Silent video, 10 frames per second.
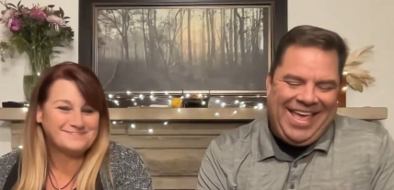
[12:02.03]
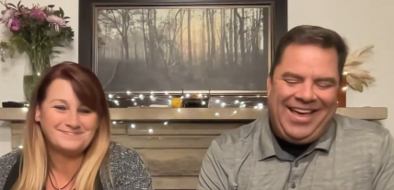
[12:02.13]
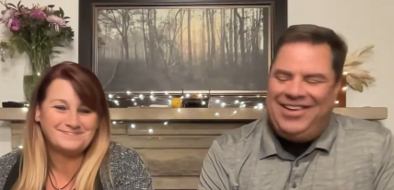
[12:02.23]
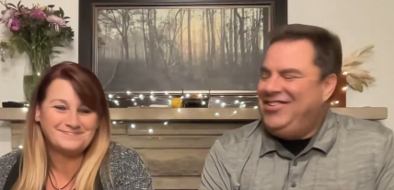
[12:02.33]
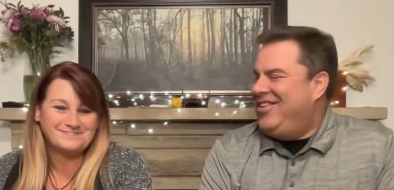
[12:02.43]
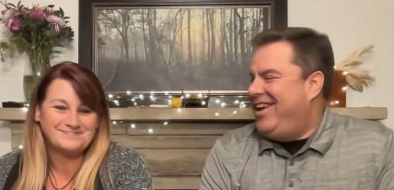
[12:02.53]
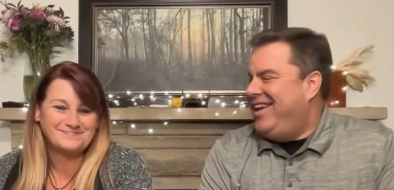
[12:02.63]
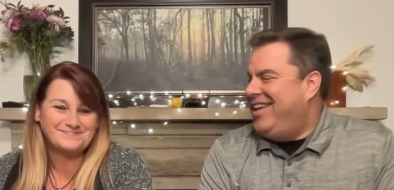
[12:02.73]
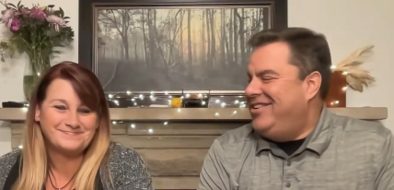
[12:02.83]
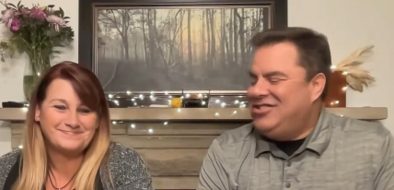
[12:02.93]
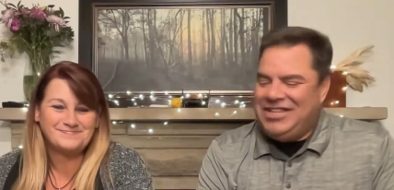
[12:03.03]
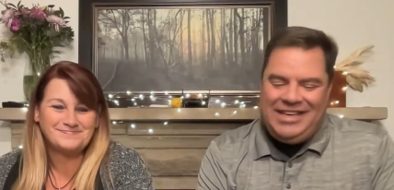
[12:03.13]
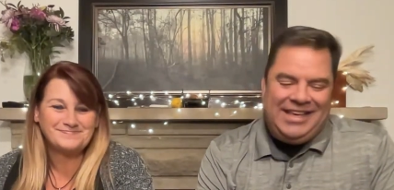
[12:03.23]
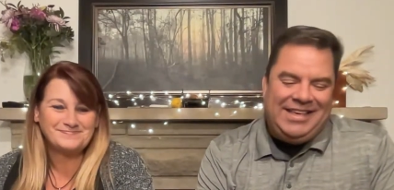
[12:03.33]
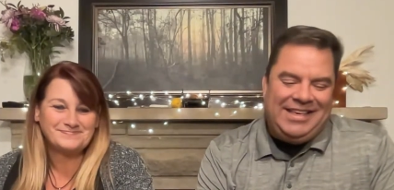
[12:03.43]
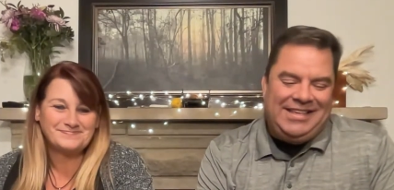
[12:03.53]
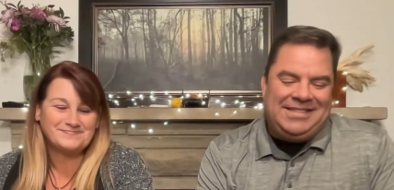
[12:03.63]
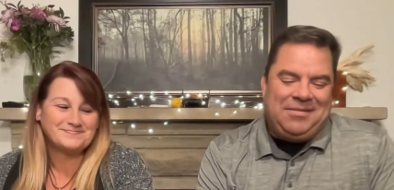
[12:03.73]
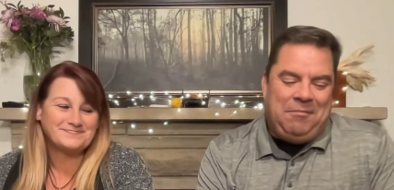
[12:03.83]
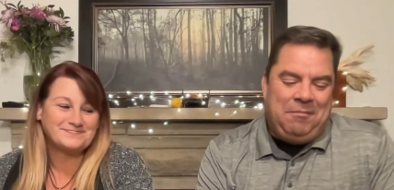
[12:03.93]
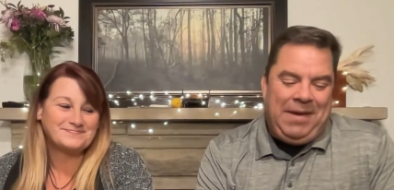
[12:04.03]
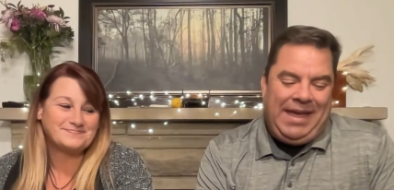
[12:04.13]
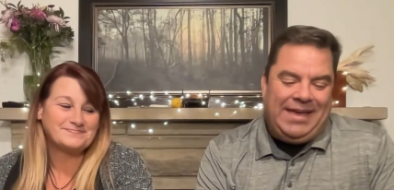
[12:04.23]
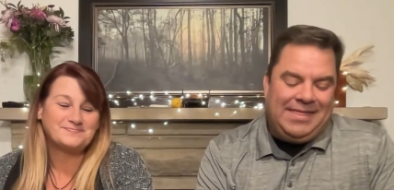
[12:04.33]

Speaker 1: Underlying energy is make